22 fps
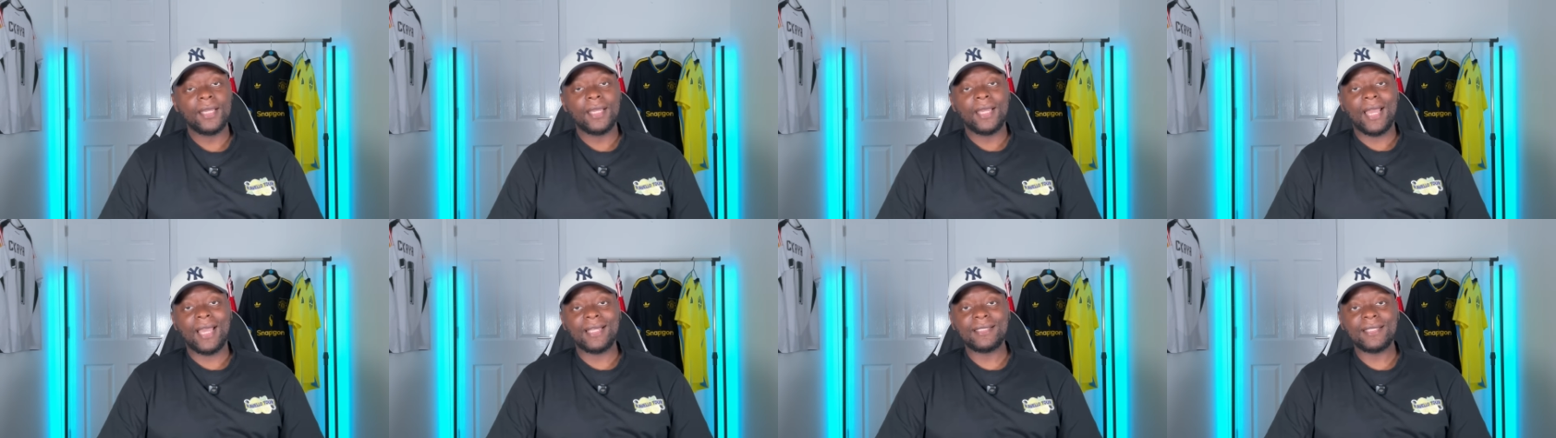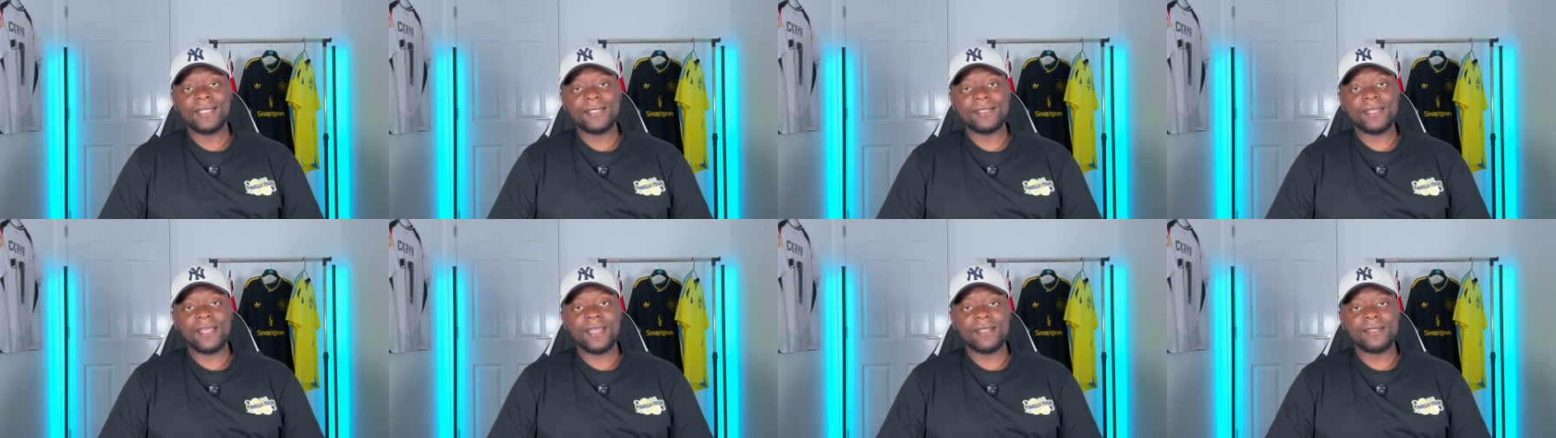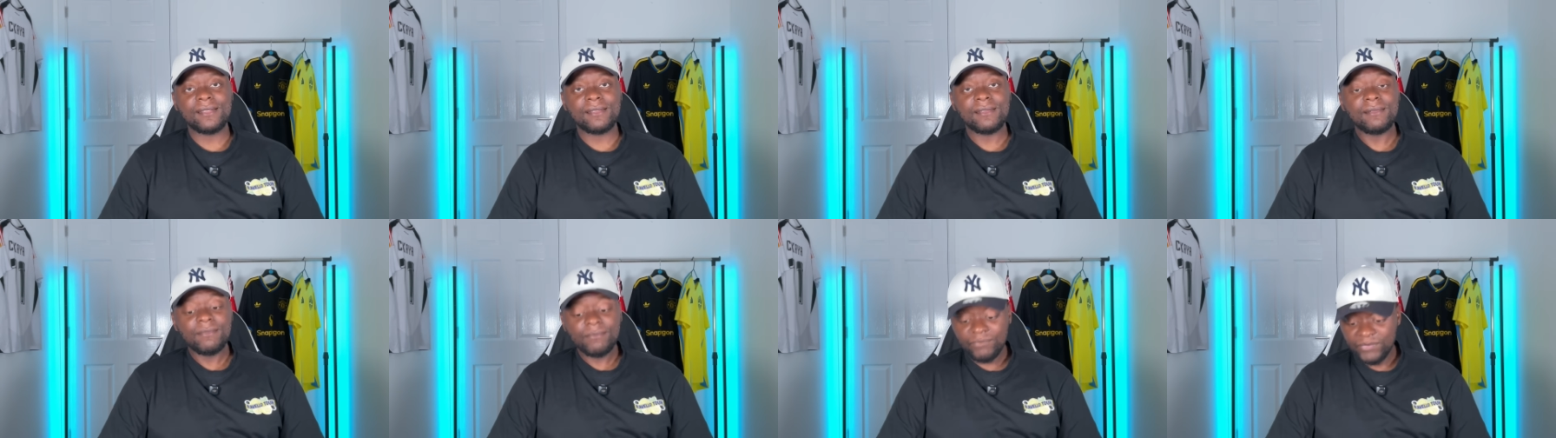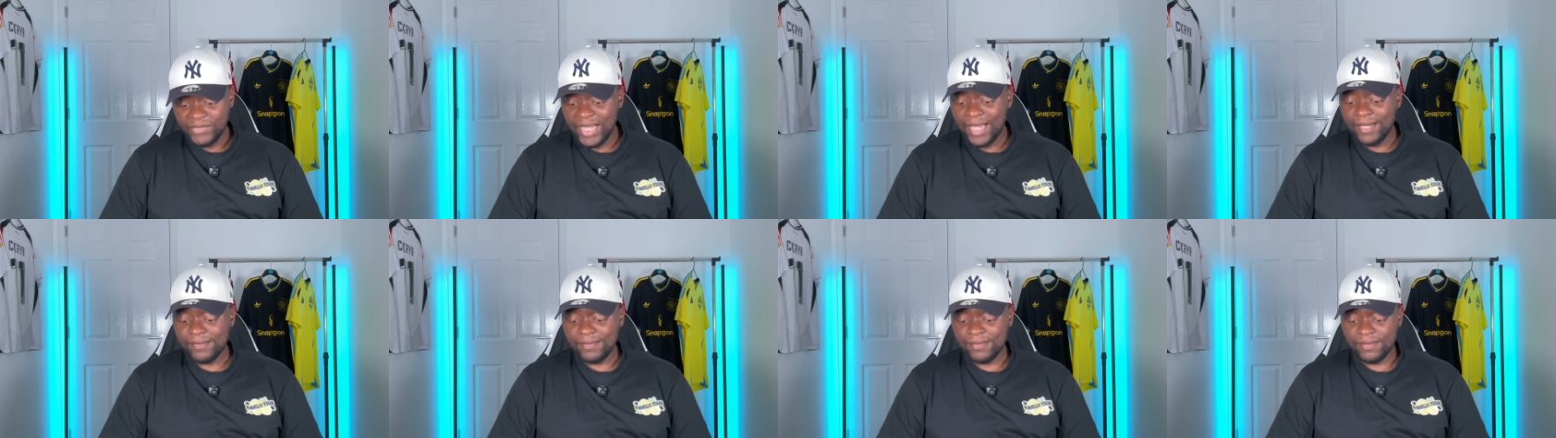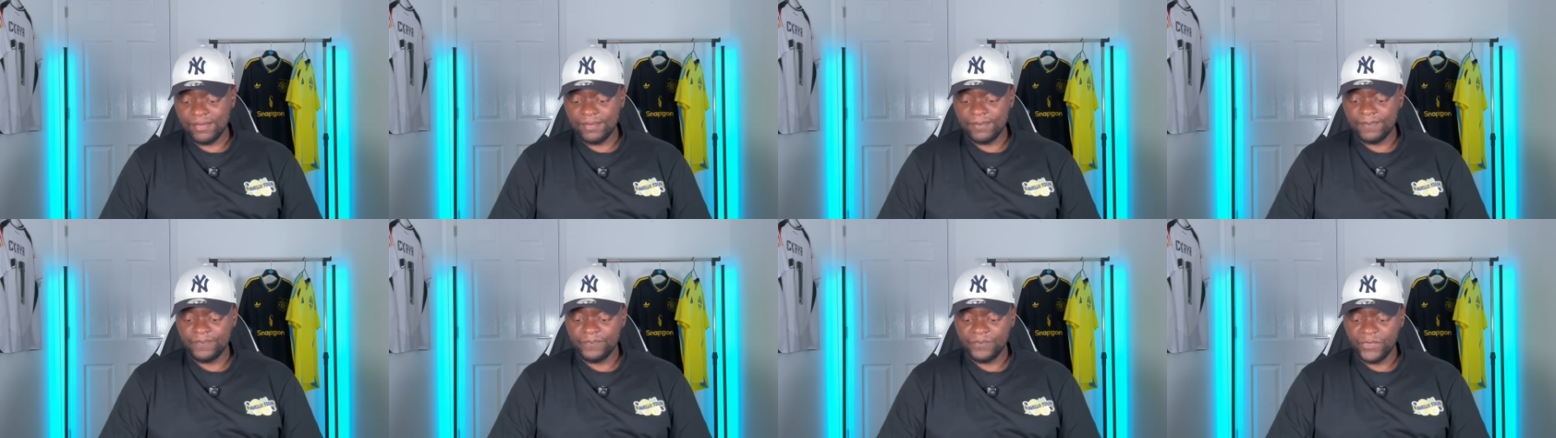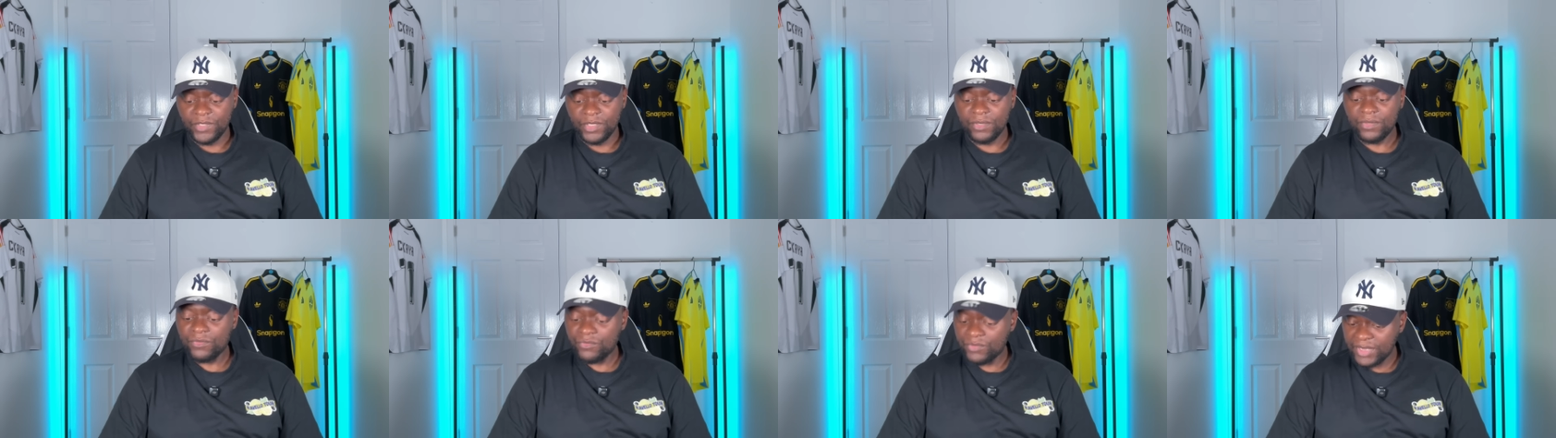And he says, yes,
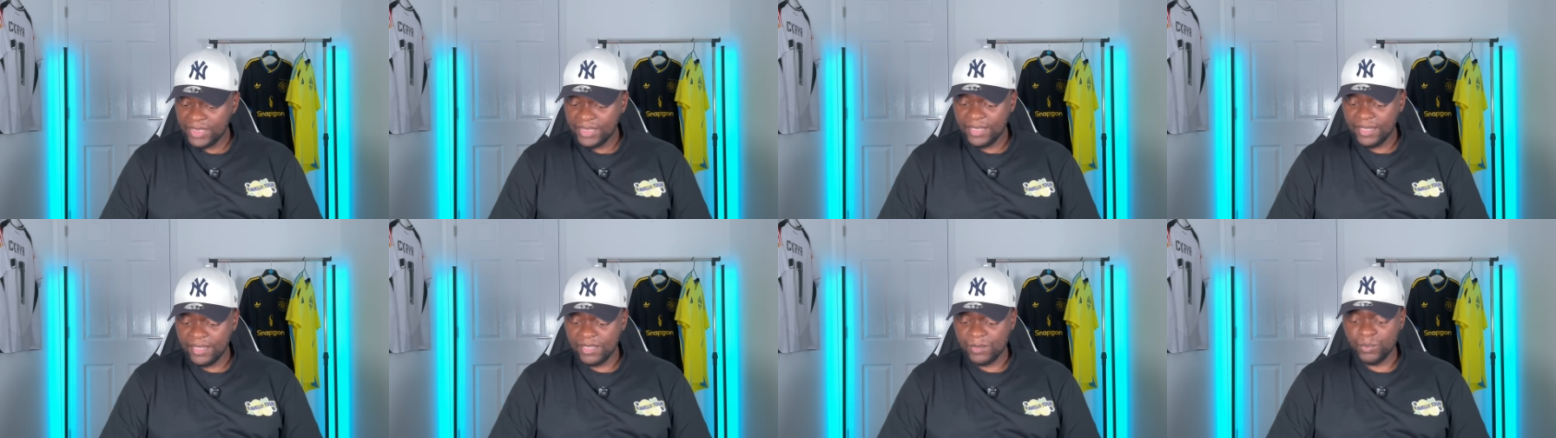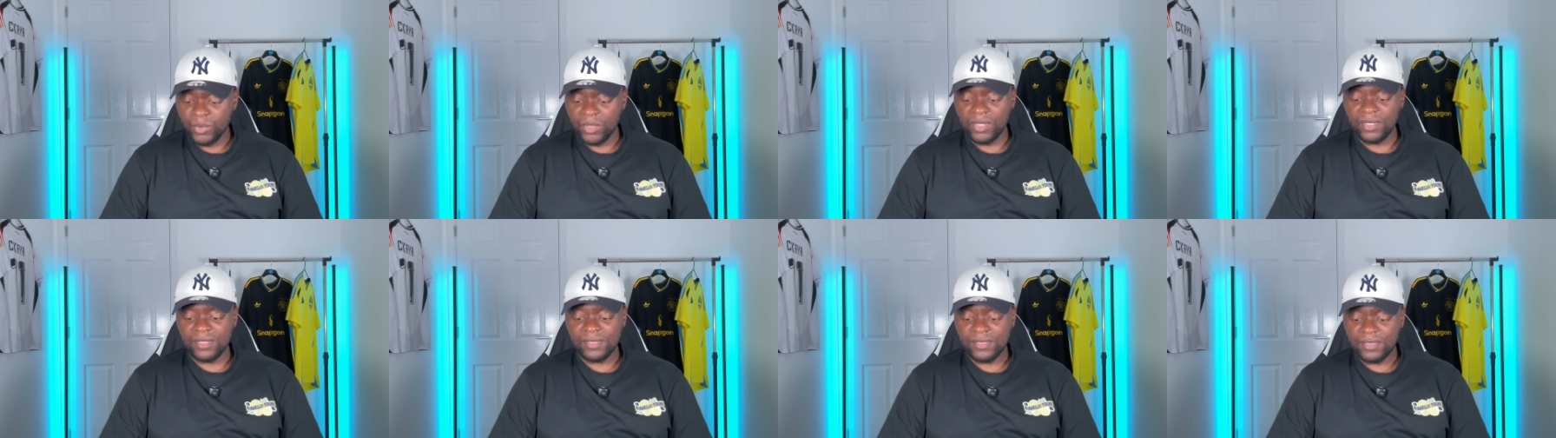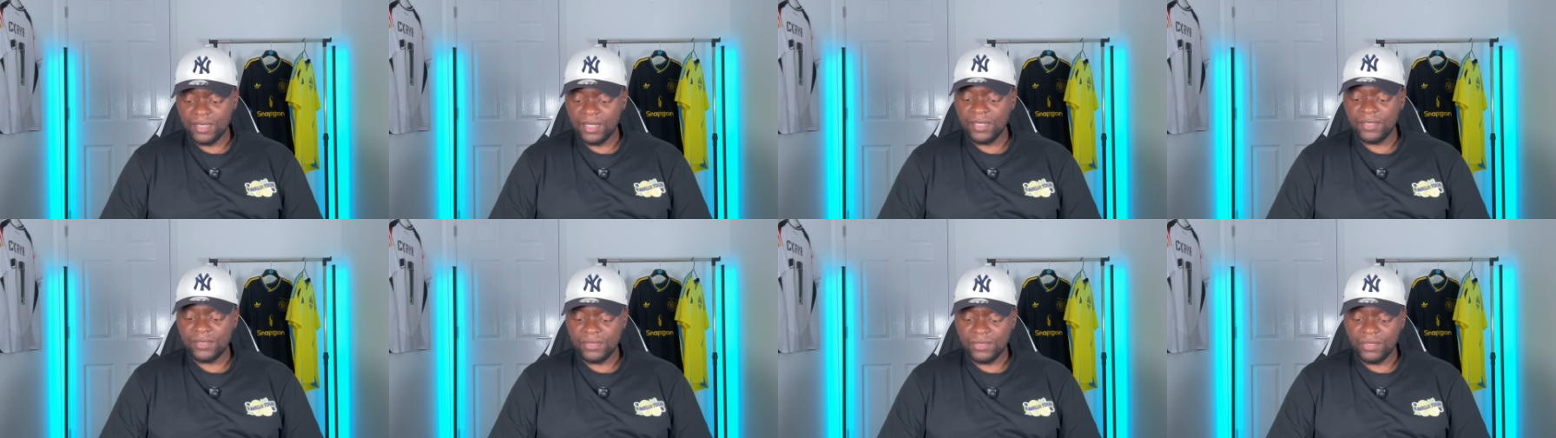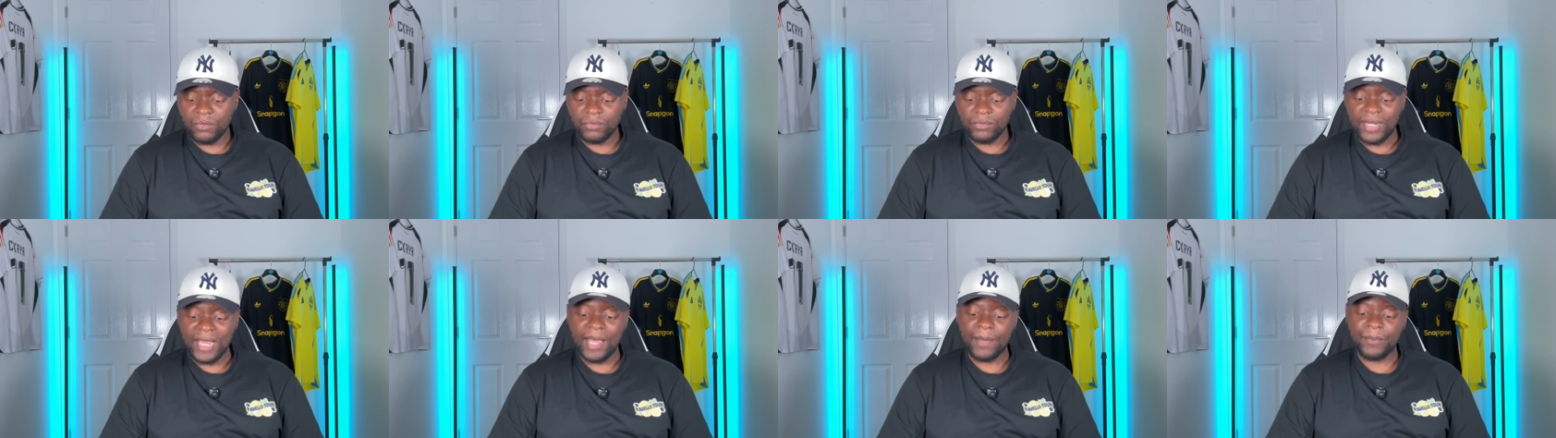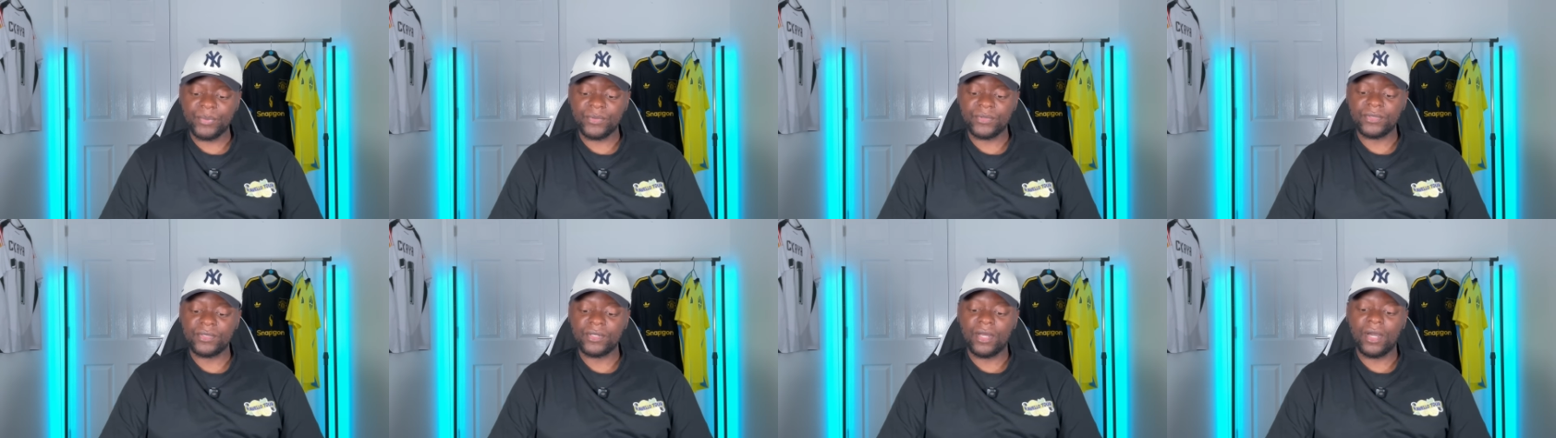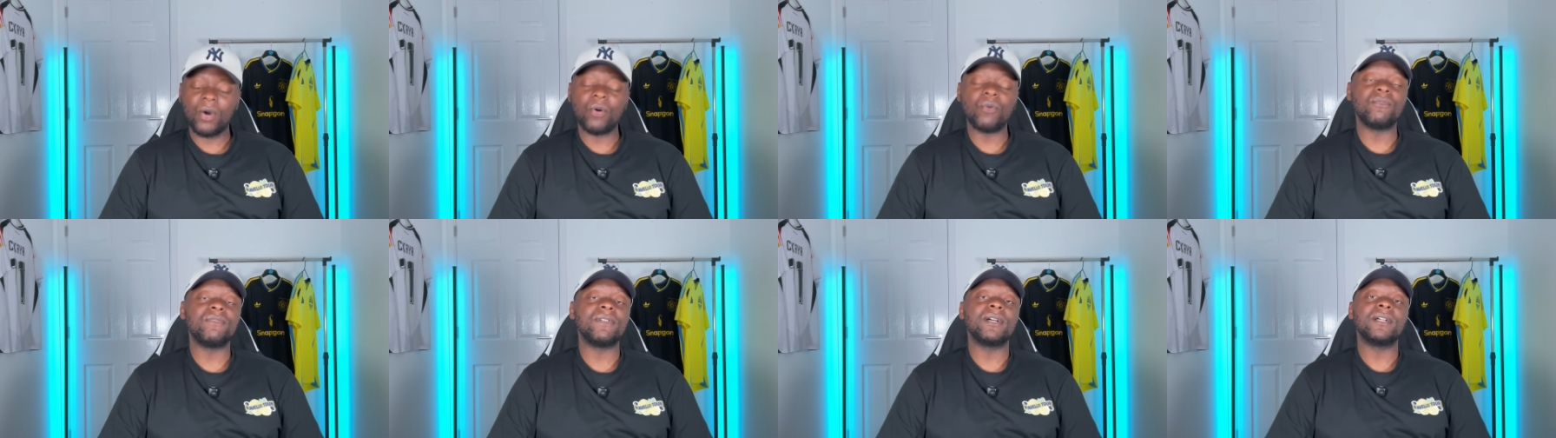3 years because things don't happen
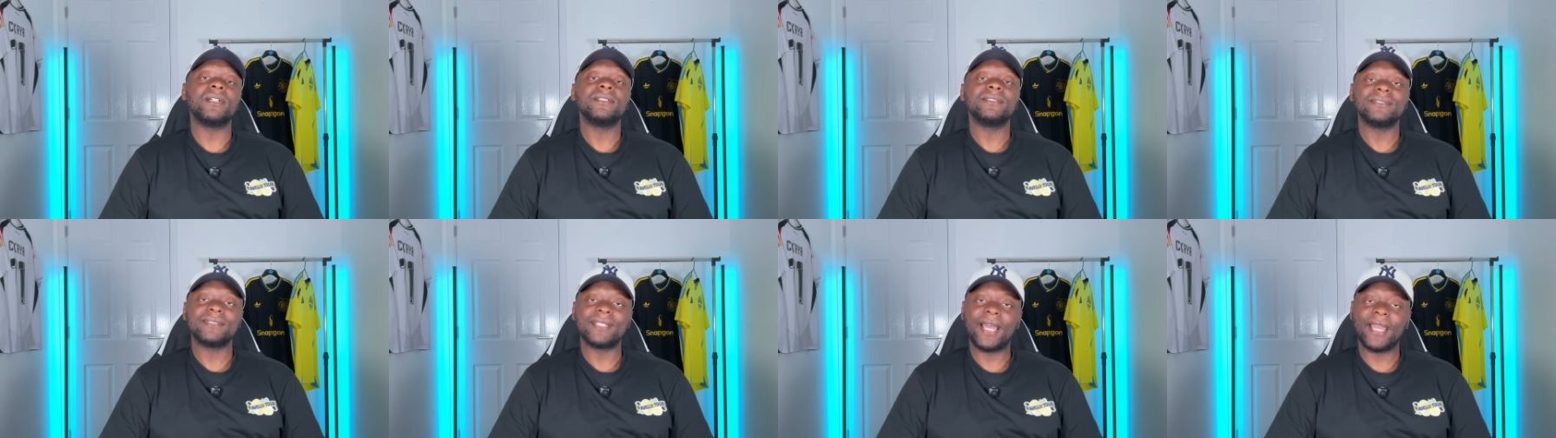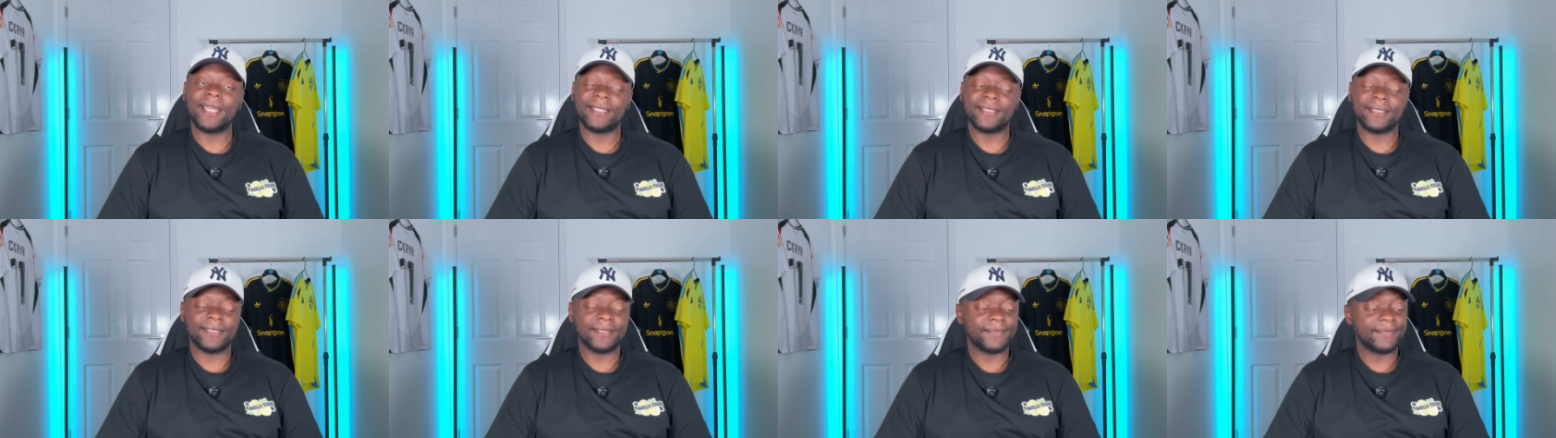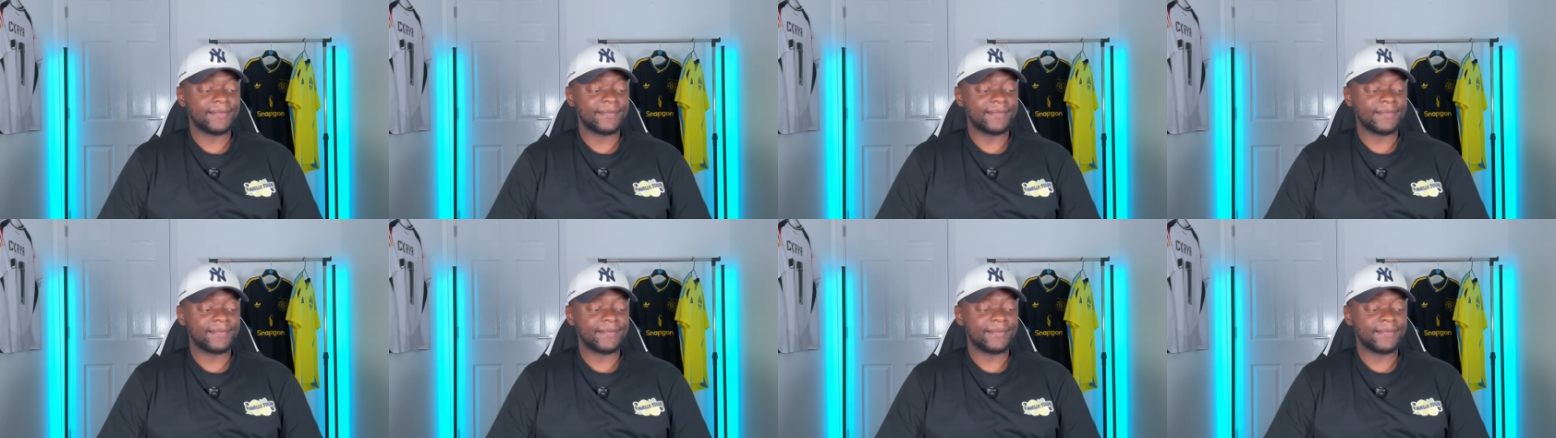overnight.